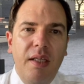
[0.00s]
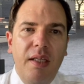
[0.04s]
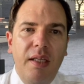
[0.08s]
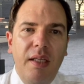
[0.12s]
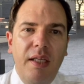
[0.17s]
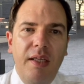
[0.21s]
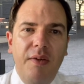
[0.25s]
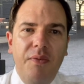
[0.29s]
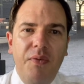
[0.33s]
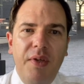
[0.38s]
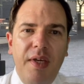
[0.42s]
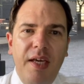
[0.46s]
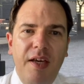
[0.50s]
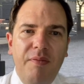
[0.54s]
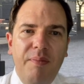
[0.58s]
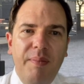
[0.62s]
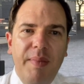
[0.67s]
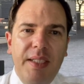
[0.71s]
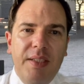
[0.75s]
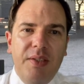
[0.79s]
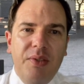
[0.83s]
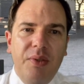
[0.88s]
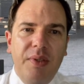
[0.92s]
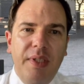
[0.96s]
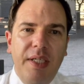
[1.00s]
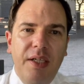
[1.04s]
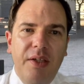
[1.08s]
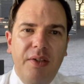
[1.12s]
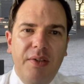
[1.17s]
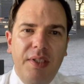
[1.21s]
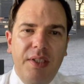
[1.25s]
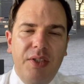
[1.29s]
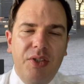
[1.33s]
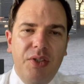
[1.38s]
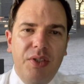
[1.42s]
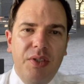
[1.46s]
If you have mental
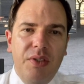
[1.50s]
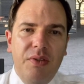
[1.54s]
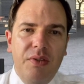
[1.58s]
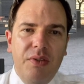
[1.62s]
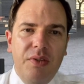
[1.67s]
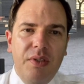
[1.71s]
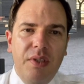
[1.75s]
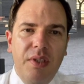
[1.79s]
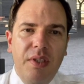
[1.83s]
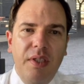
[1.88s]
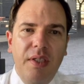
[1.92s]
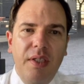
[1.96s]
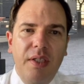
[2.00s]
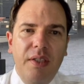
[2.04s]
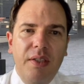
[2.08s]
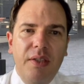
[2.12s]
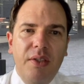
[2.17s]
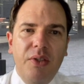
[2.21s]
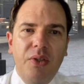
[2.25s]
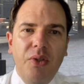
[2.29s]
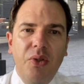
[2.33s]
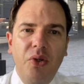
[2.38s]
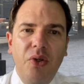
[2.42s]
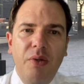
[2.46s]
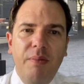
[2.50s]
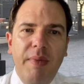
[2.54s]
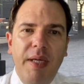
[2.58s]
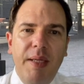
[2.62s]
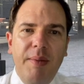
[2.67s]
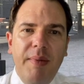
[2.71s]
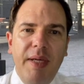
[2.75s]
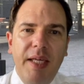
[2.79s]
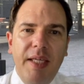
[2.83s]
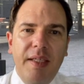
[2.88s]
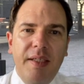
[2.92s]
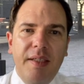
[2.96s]
health issues, the court may
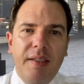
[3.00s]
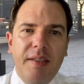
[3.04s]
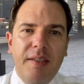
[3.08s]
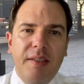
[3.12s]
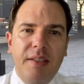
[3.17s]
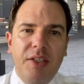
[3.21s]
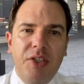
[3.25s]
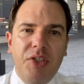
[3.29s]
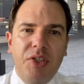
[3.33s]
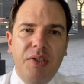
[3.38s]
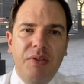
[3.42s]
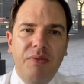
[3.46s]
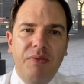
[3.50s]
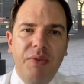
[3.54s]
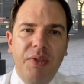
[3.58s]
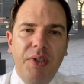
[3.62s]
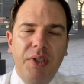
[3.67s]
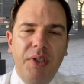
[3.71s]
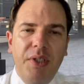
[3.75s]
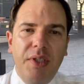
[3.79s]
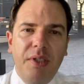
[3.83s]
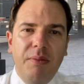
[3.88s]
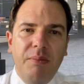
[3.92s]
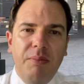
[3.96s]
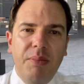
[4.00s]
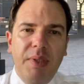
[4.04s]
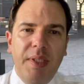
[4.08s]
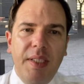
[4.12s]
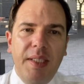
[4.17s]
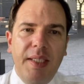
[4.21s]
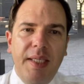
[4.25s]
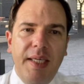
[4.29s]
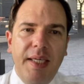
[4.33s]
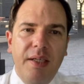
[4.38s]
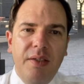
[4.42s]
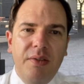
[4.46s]
make a condition for you to
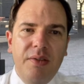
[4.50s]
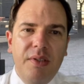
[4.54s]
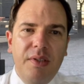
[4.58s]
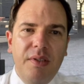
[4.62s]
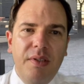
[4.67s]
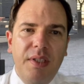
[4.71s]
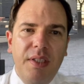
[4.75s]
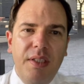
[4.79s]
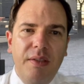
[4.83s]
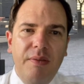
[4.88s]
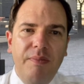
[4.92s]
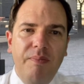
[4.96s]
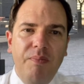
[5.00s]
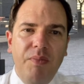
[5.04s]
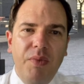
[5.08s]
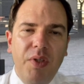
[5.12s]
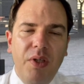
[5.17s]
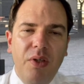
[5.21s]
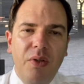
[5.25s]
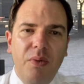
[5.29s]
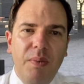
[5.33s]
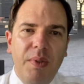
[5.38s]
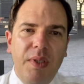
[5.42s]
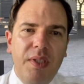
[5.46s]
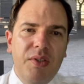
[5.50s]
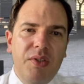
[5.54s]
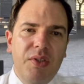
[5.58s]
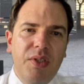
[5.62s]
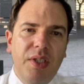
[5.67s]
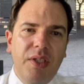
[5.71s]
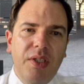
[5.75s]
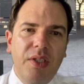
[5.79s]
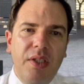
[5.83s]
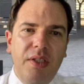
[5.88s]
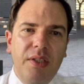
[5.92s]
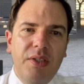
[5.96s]
complete counselling with a
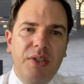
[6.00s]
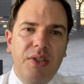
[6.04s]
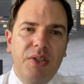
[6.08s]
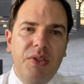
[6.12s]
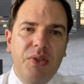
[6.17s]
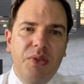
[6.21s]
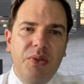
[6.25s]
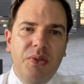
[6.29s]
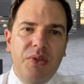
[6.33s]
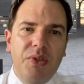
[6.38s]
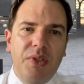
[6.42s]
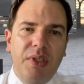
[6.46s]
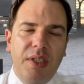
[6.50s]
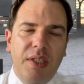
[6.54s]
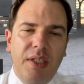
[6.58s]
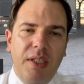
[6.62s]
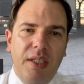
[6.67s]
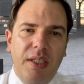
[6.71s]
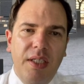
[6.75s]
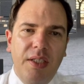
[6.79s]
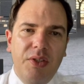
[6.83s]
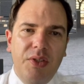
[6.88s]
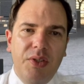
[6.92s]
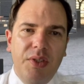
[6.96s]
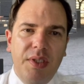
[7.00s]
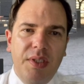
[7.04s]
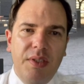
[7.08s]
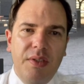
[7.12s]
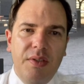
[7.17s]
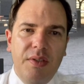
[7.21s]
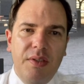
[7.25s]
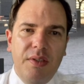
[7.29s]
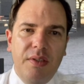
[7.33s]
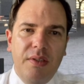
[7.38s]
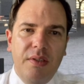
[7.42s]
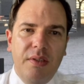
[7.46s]
psychologist or
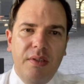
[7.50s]
psychiatrist.